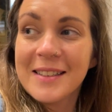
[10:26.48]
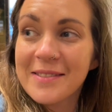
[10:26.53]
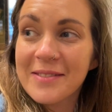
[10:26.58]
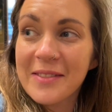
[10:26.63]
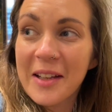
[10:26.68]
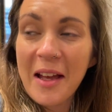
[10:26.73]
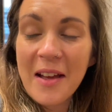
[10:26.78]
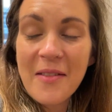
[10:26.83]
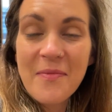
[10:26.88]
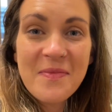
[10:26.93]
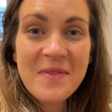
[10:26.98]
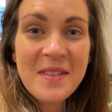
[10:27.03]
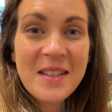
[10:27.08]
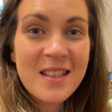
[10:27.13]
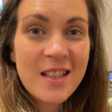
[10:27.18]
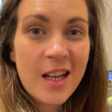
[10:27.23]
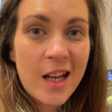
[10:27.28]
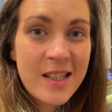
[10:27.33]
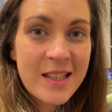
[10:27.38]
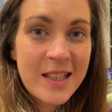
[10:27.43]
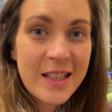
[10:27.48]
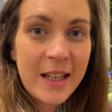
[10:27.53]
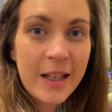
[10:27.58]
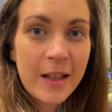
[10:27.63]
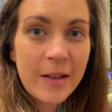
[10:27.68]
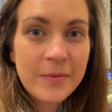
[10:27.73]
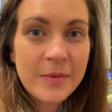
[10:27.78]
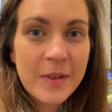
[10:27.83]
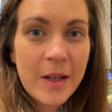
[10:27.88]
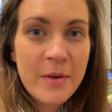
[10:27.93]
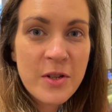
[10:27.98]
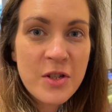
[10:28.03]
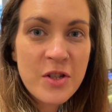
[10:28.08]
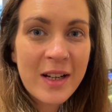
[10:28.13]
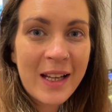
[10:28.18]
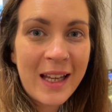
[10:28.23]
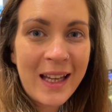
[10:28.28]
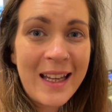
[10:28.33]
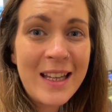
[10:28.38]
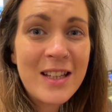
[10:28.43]
Yeah, it's nice in here. I'm
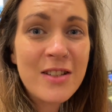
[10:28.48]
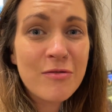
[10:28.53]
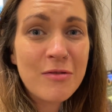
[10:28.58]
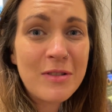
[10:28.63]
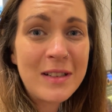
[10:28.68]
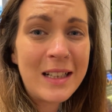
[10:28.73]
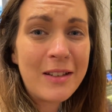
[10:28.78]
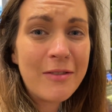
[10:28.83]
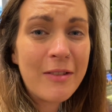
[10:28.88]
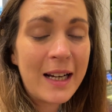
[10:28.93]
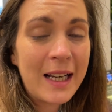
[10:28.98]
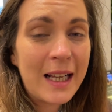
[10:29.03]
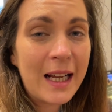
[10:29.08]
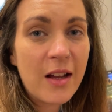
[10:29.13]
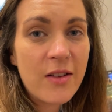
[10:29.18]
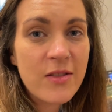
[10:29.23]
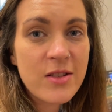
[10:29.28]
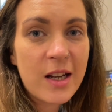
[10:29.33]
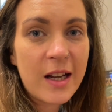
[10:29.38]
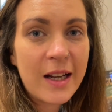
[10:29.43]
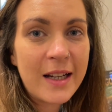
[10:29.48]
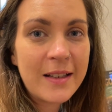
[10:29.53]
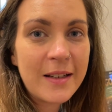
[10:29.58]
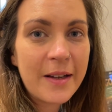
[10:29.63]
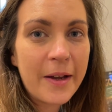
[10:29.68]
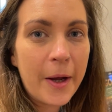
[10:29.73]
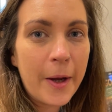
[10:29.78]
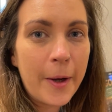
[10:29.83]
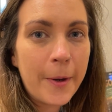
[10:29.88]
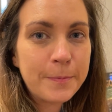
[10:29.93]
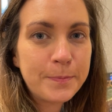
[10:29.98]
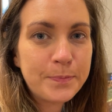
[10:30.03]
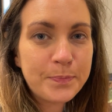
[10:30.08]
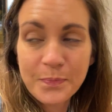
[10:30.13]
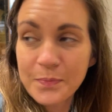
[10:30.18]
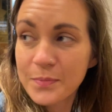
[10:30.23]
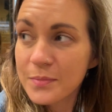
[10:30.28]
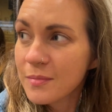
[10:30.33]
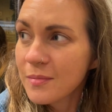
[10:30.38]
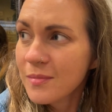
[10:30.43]
enjoying it. It is really raining outside. Um,
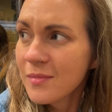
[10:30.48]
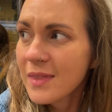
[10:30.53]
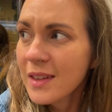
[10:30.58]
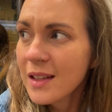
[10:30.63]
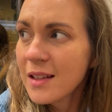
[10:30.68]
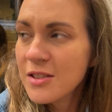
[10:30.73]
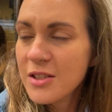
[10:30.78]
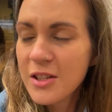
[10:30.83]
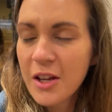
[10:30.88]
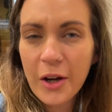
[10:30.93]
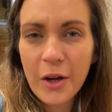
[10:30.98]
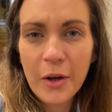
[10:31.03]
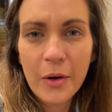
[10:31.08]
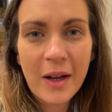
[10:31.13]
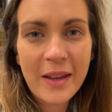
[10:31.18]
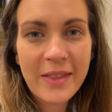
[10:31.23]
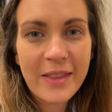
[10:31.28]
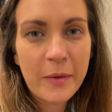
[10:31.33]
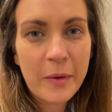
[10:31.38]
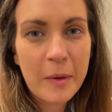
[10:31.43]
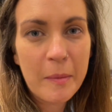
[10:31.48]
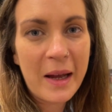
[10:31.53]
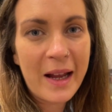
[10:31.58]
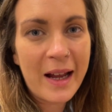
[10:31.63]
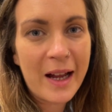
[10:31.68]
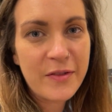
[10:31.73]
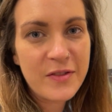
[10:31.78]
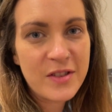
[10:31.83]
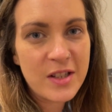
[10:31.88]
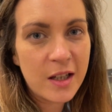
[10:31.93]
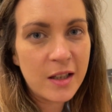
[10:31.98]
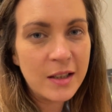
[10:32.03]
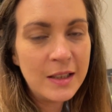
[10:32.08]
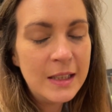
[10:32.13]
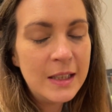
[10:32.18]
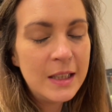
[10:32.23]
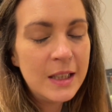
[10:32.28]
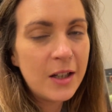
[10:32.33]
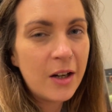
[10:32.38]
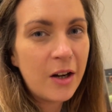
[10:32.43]
so I think we might have to
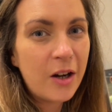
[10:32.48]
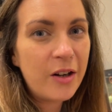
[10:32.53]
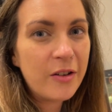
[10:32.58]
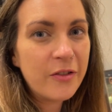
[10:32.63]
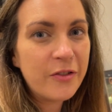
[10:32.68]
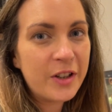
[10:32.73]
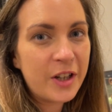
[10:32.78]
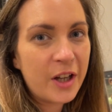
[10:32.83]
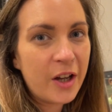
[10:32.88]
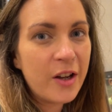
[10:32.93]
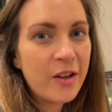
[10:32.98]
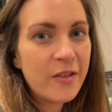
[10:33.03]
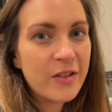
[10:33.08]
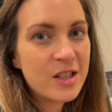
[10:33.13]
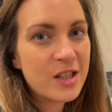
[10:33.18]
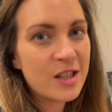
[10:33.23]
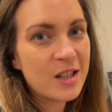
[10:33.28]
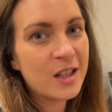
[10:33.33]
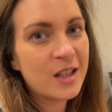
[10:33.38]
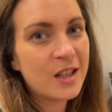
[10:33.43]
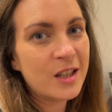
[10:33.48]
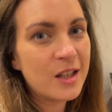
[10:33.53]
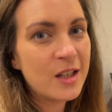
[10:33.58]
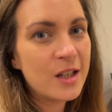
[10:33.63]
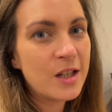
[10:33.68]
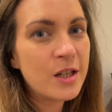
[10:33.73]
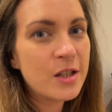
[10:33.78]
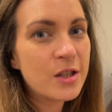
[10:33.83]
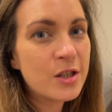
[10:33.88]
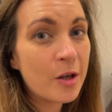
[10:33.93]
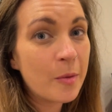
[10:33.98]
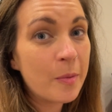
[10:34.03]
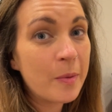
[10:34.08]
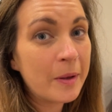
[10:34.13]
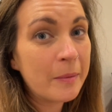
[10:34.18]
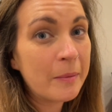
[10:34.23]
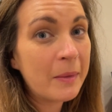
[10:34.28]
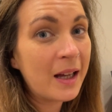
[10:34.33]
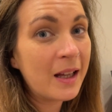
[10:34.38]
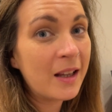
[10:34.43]
hop put it over to the
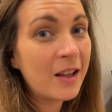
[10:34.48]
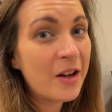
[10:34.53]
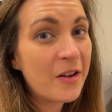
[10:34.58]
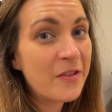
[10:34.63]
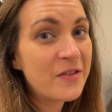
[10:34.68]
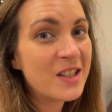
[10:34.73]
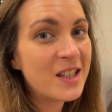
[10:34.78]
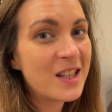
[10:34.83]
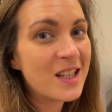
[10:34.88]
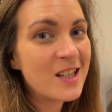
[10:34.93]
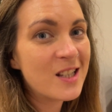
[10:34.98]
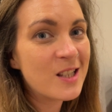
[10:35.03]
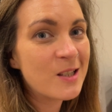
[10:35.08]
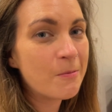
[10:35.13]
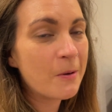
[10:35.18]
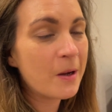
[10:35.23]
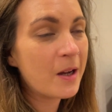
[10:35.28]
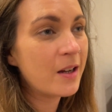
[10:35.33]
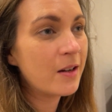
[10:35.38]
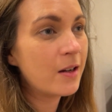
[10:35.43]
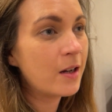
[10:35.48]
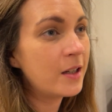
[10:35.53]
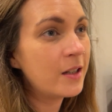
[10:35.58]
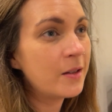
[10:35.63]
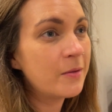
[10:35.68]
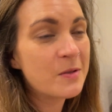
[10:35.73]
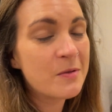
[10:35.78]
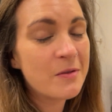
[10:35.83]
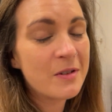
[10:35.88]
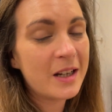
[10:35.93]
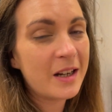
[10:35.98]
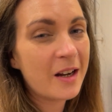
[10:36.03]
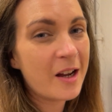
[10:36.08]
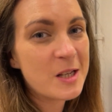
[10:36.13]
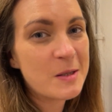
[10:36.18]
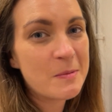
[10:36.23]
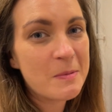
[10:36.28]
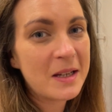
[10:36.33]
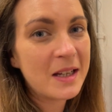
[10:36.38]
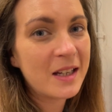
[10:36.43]
shopping mall after this. But it's really
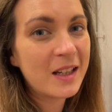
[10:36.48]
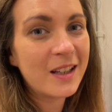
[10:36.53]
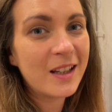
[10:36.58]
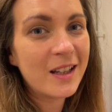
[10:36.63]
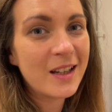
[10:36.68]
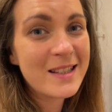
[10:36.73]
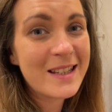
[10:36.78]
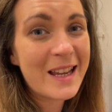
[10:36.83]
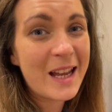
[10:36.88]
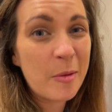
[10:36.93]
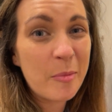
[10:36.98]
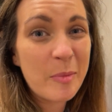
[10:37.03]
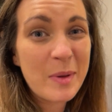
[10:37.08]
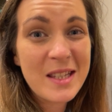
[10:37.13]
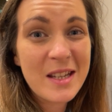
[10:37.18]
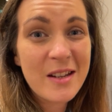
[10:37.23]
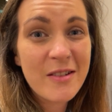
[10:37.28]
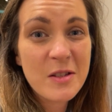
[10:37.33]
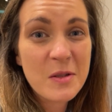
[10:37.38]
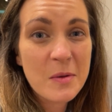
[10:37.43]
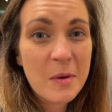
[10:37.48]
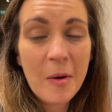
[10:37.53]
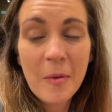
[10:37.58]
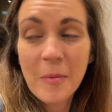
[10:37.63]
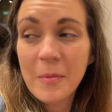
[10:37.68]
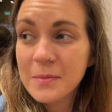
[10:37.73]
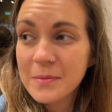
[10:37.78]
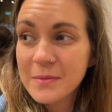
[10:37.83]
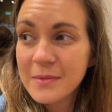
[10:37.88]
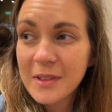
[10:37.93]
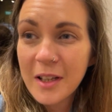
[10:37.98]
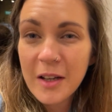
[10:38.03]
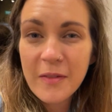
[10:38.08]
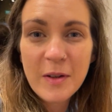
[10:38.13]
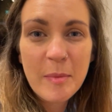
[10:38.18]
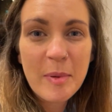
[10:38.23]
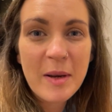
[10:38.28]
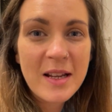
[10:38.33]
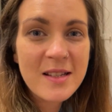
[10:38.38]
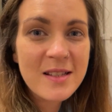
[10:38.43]
nice being in here. It's getting busier as well. Lovely
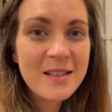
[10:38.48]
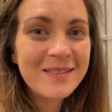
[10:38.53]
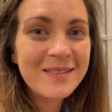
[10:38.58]
place.